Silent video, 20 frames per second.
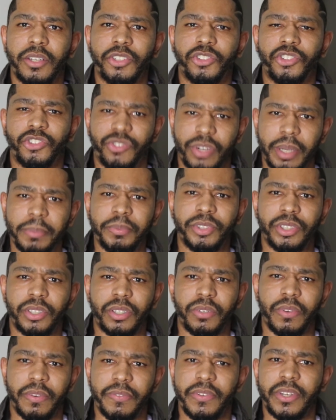Scripture
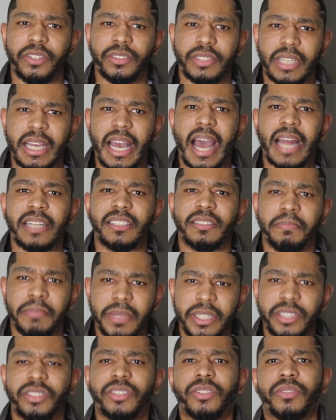reveals God's
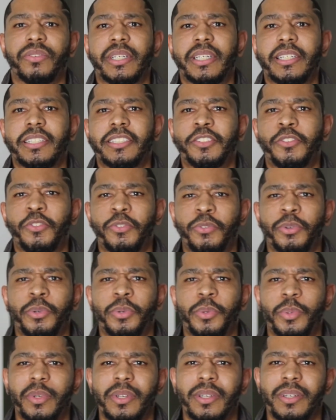mysteries through
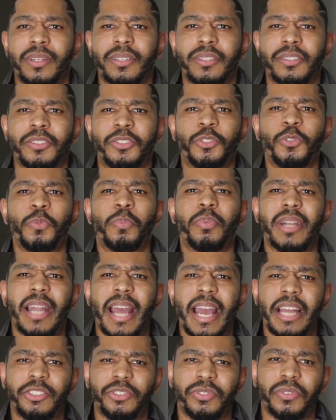
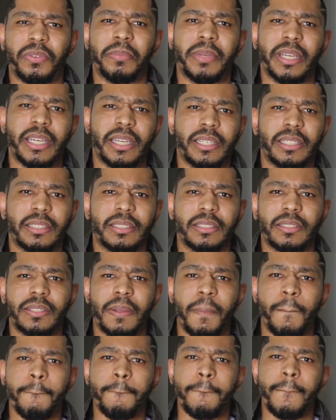supernatural means.
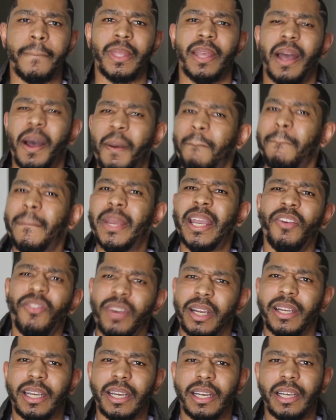
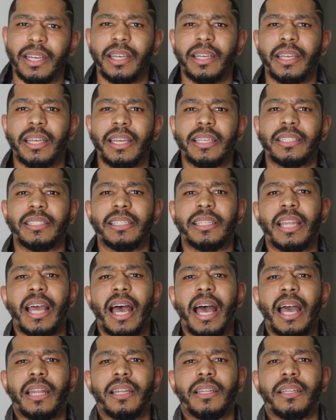America is
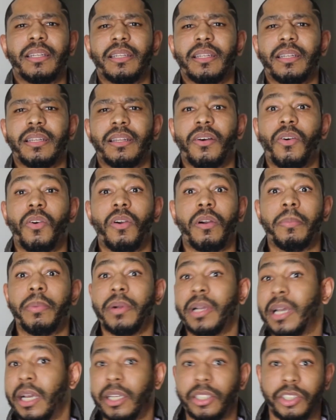not a horrible
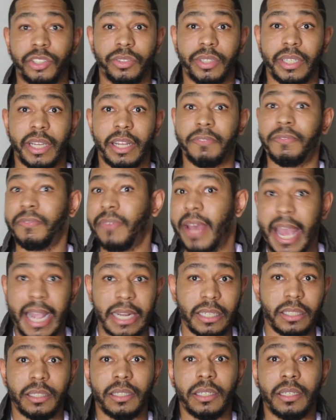country. In
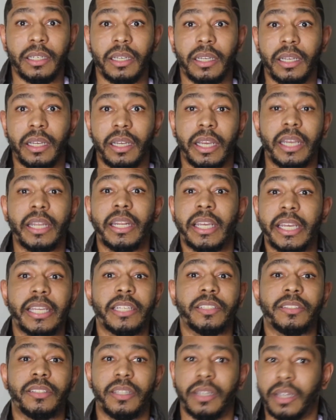fact, it
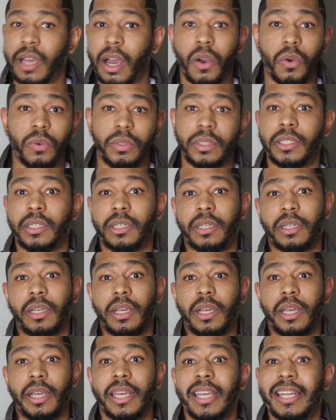is the GOAT.
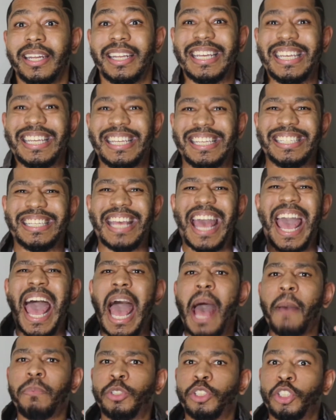It is
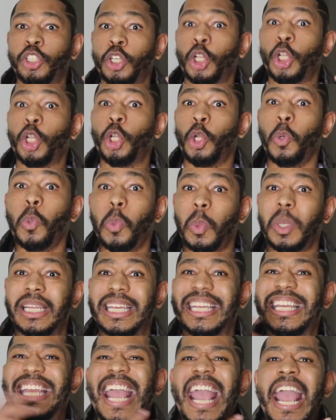
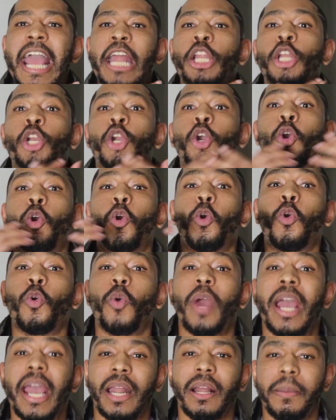absolutely
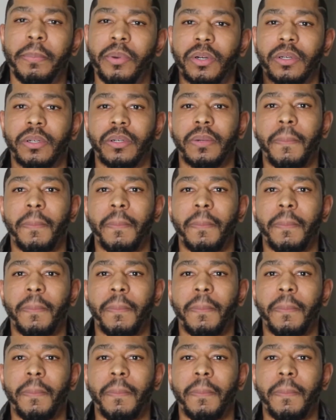incredible.